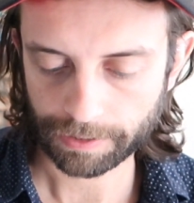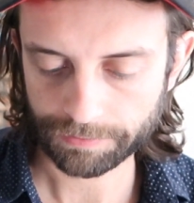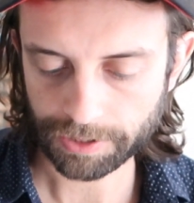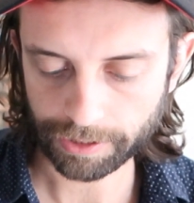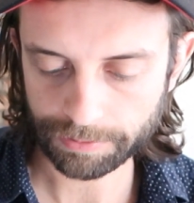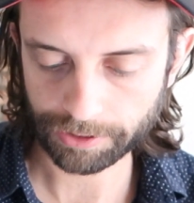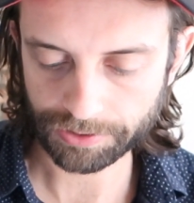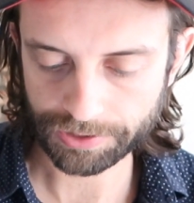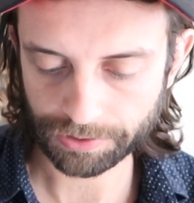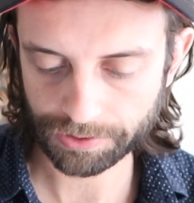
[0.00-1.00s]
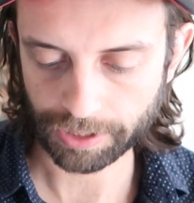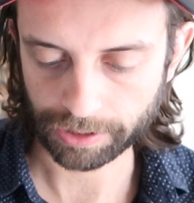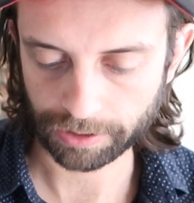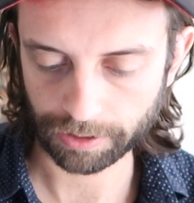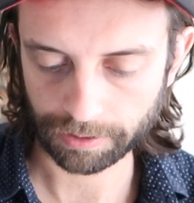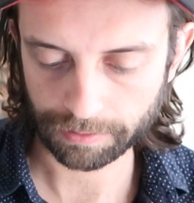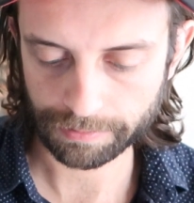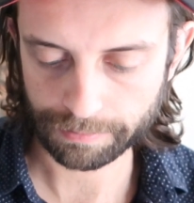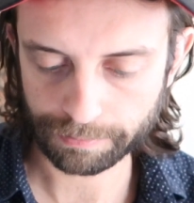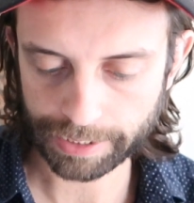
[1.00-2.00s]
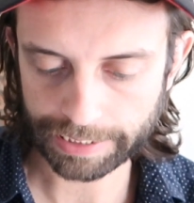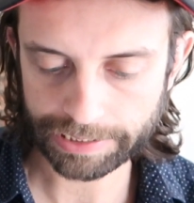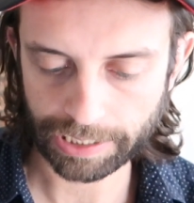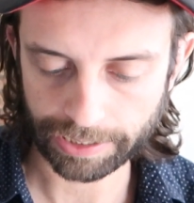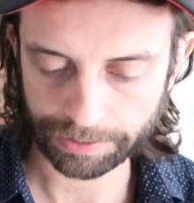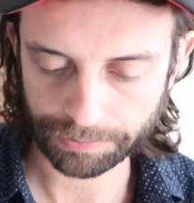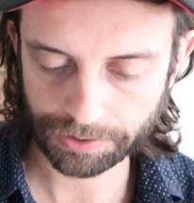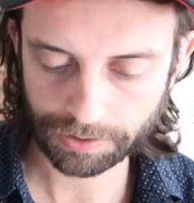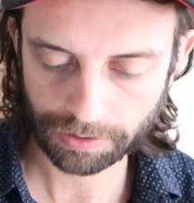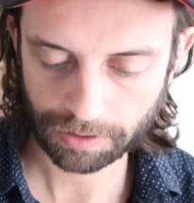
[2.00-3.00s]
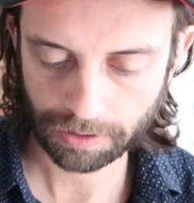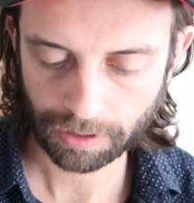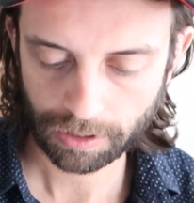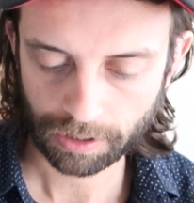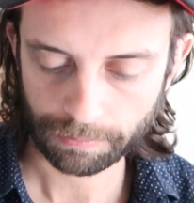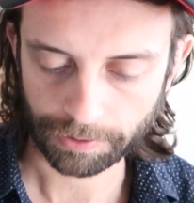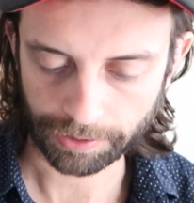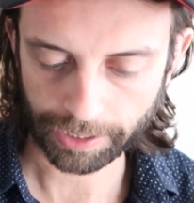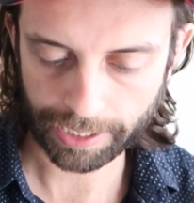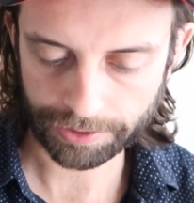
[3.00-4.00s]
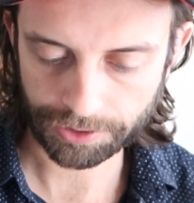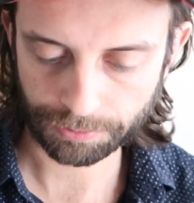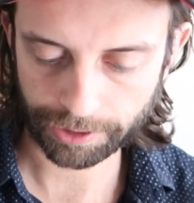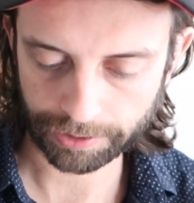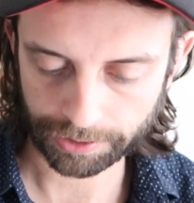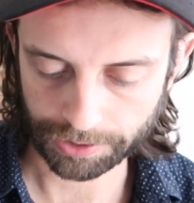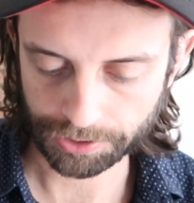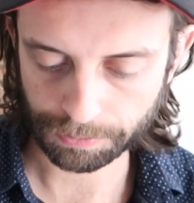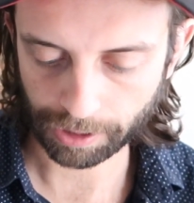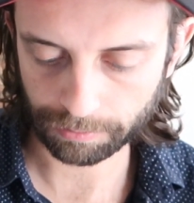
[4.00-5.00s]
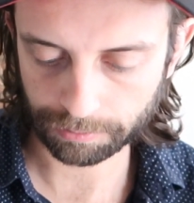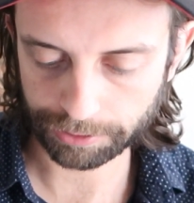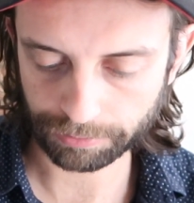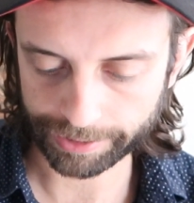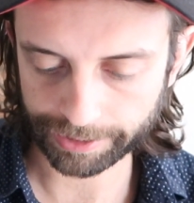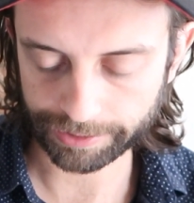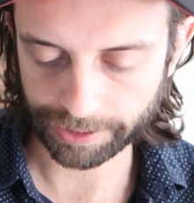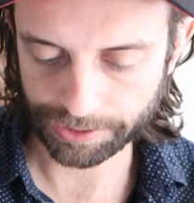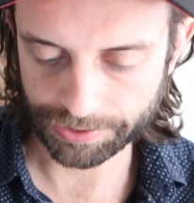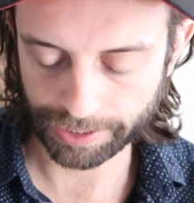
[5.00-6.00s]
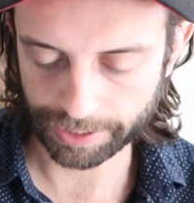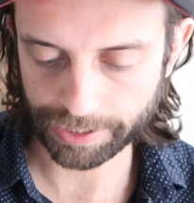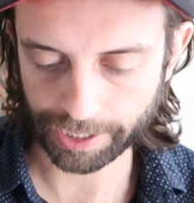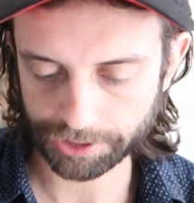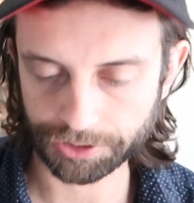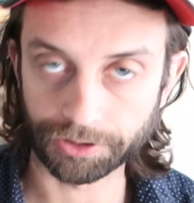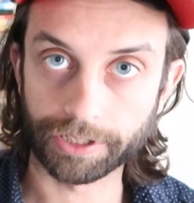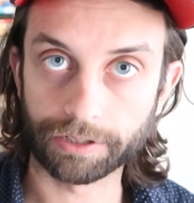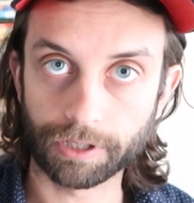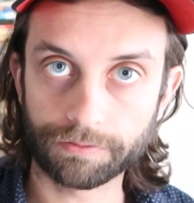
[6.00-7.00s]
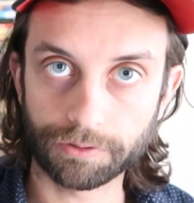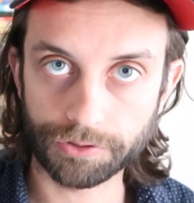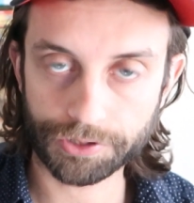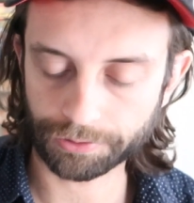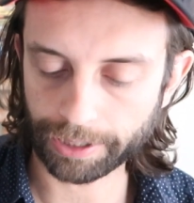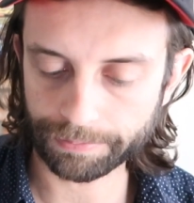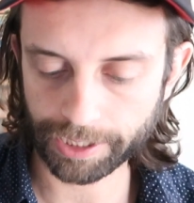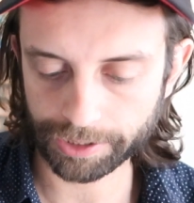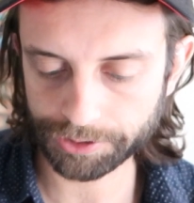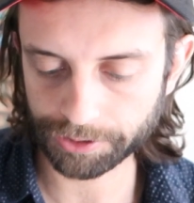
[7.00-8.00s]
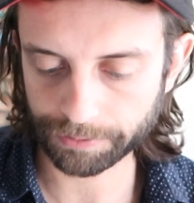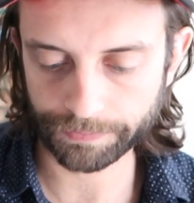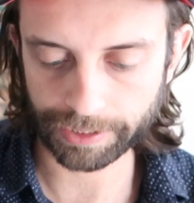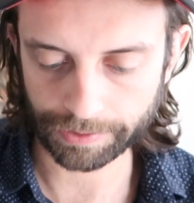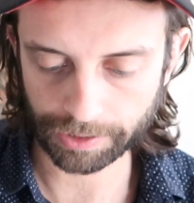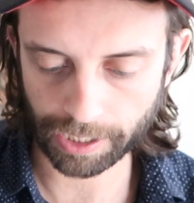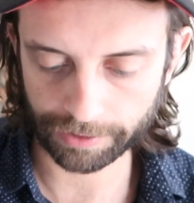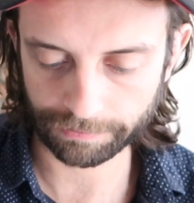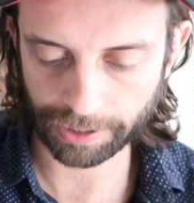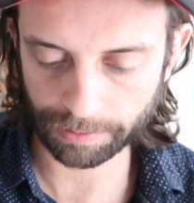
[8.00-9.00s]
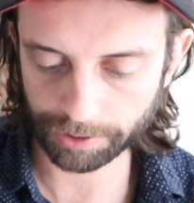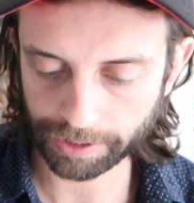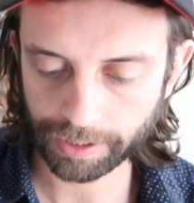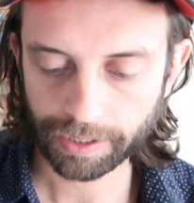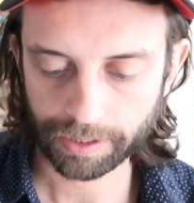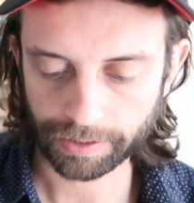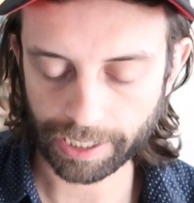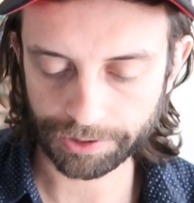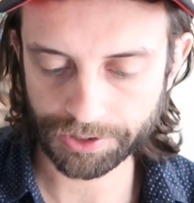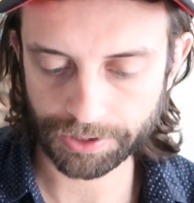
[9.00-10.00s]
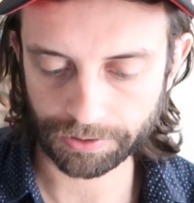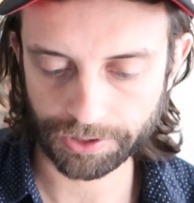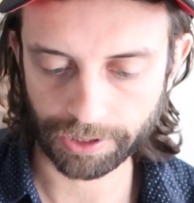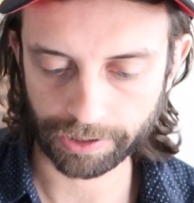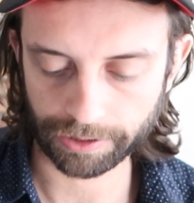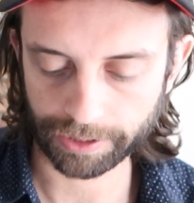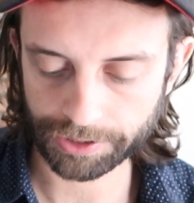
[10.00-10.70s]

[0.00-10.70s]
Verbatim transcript: I've talked about seersucker many times, but that is what it is. You probably recognize that texture, that ruffled stripe texture and cotton fabric that is seersucker.